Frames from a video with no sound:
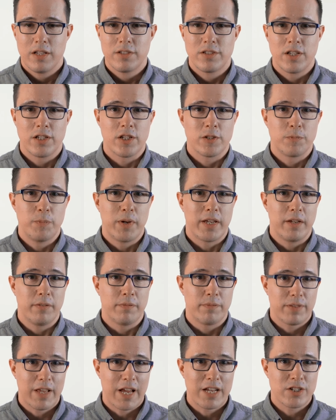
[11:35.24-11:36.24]
such as making
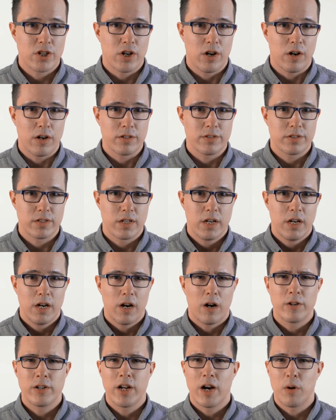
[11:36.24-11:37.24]
flashcards,
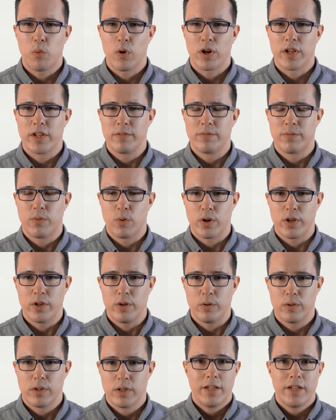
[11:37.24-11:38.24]
are not working for you.